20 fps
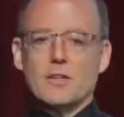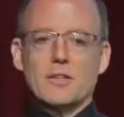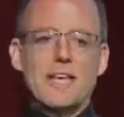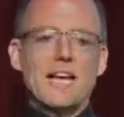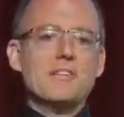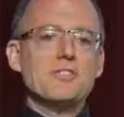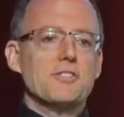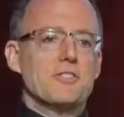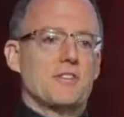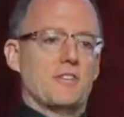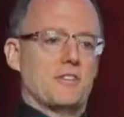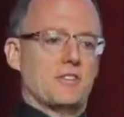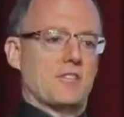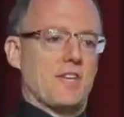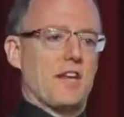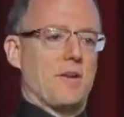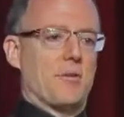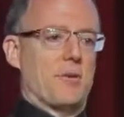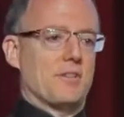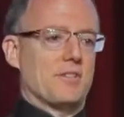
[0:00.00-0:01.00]
gets to the
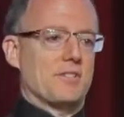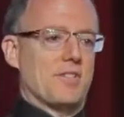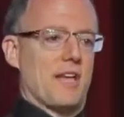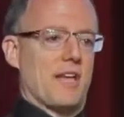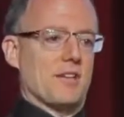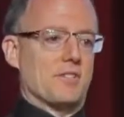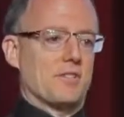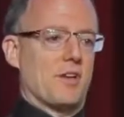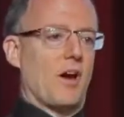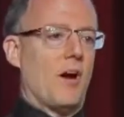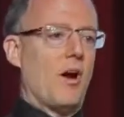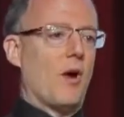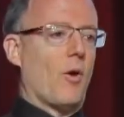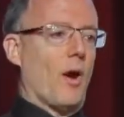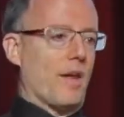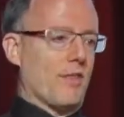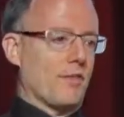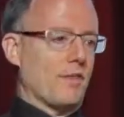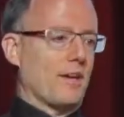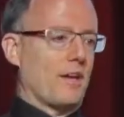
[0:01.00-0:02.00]
center and says, "Oh,
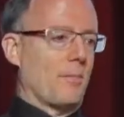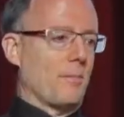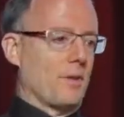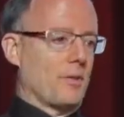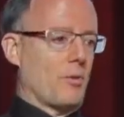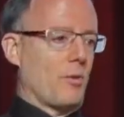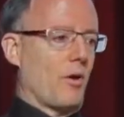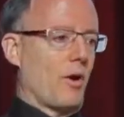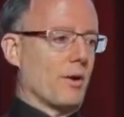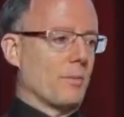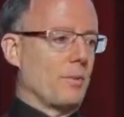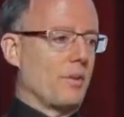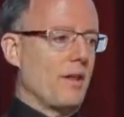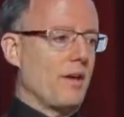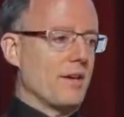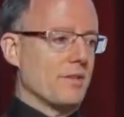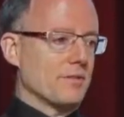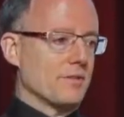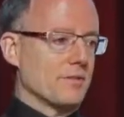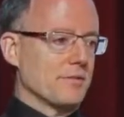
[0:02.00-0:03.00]
I think I'm in the wrong
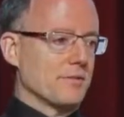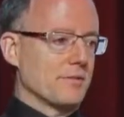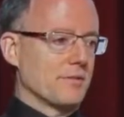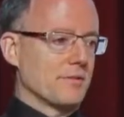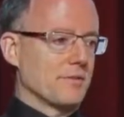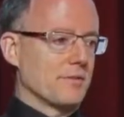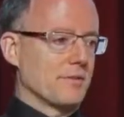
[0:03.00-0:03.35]
place."